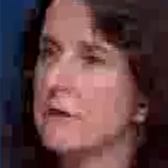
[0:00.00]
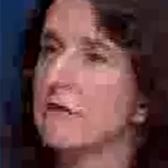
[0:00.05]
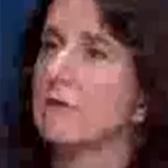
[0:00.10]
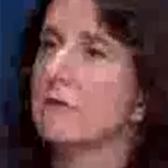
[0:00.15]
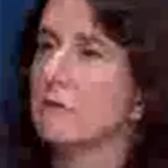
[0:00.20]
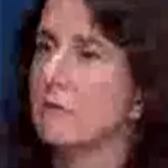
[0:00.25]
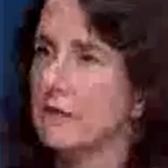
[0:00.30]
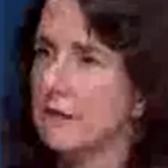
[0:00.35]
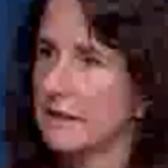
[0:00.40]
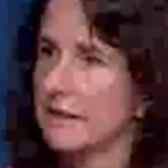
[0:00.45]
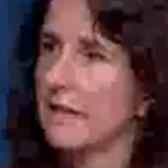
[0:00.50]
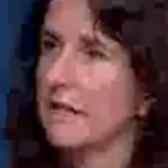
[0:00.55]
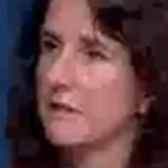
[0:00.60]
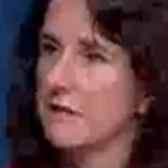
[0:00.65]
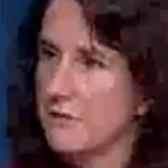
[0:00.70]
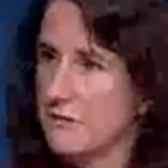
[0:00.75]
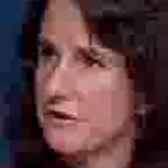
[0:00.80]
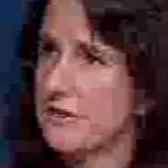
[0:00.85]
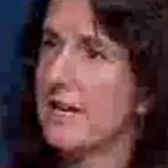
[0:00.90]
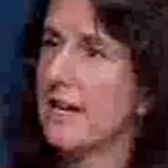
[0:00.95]
to really
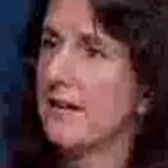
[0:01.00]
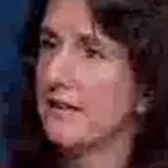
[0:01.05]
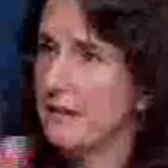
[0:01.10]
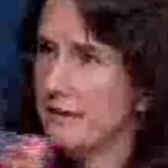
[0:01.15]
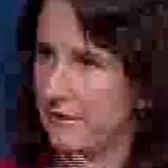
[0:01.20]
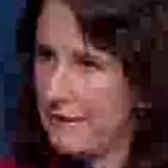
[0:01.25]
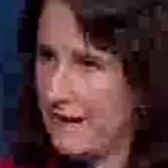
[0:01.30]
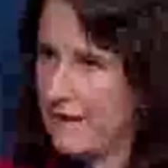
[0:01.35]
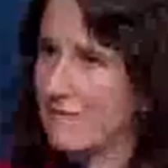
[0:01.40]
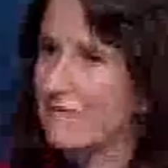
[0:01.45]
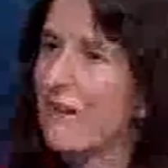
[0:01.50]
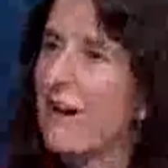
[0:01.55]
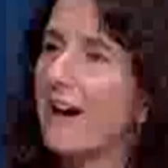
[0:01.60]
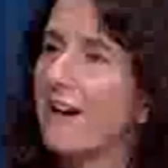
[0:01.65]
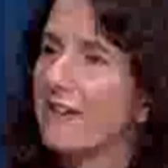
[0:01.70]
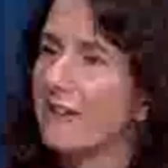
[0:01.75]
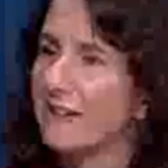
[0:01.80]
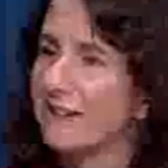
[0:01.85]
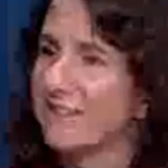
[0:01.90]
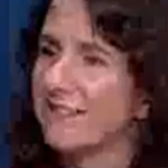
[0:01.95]
understand that that
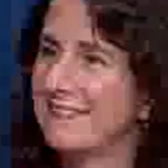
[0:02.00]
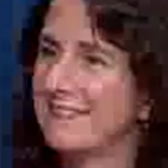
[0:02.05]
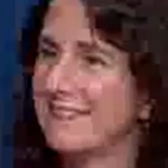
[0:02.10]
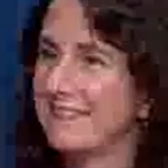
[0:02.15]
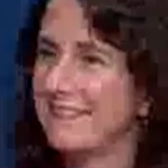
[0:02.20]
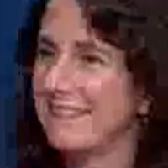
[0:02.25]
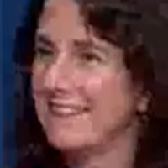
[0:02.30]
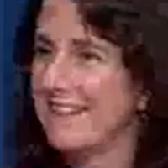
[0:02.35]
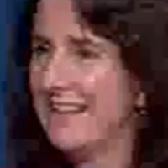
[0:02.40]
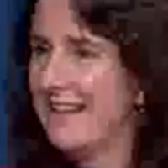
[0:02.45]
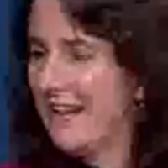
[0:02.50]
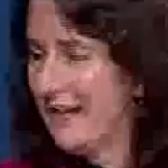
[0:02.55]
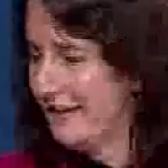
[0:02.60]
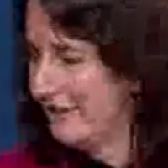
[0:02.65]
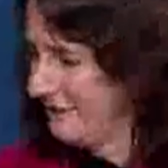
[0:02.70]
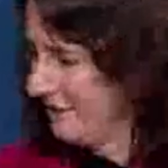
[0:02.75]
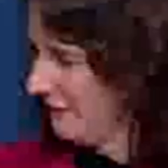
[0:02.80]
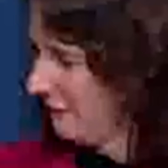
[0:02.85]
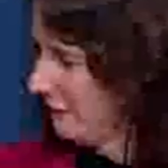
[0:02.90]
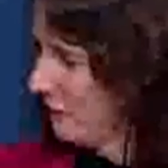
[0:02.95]
virus
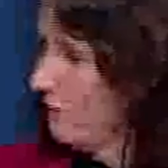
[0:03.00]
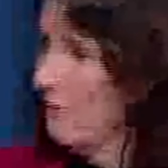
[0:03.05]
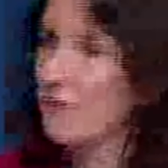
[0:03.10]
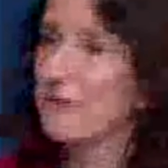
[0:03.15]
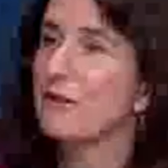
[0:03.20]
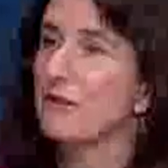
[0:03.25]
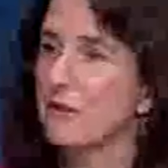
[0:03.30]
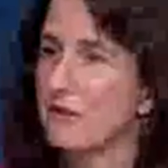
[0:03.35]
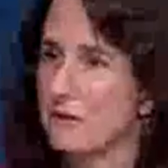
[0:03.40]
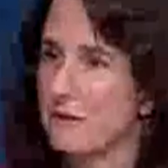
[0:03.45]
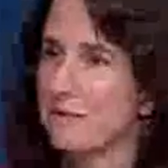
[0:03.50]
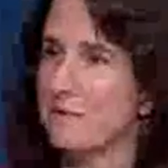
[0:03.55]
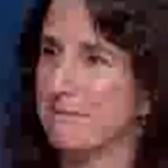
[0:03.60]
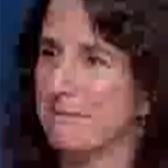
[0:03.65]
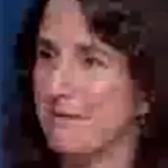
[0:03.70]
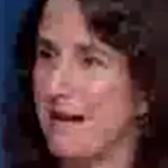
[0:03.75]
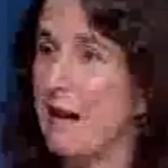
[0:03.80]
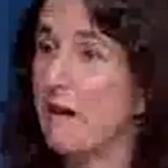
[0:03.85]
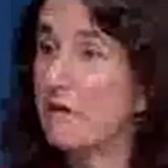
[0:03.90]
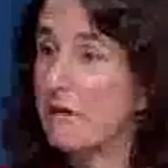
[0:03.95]
has this long-term
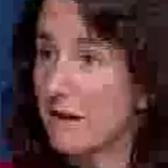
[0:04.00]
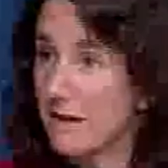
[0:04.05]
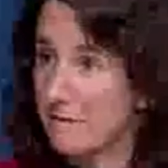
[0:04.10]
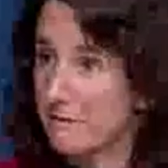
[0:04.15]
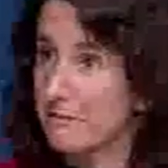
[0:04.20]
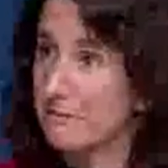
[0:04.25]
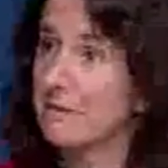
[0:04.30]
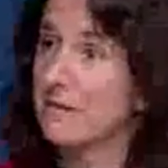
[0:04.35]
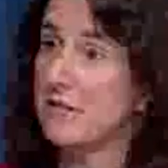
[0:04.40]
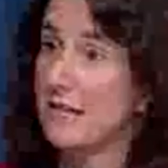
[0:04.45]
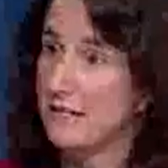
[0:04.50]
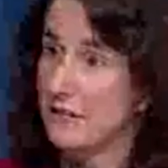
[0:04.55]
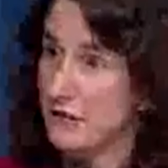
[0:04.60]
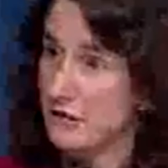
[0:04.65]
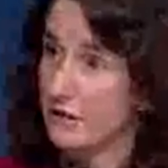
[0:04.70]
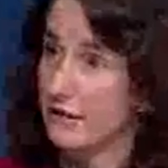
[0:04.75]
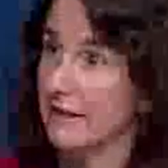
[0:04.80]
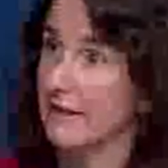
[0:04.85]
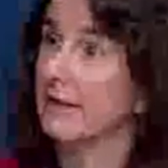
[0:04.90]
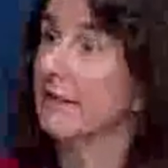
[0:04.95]
outcome,
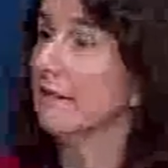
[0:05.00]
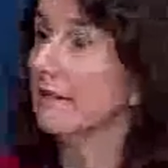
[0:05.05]
potentially.